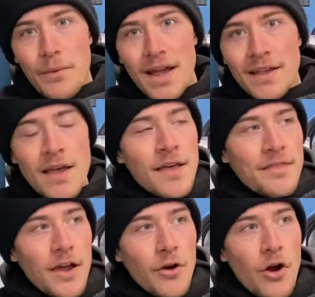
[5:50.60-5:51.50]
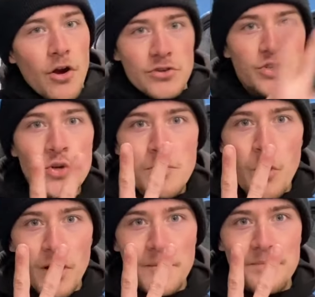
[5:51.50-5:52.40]
way, there are two
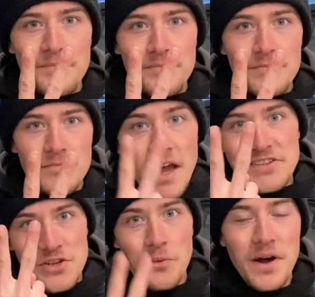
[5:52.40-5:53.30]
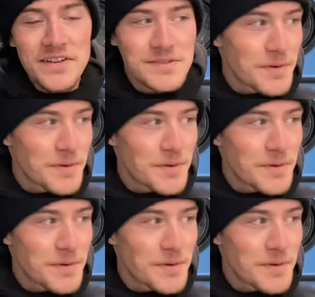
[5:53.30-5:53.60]
more nicer ones.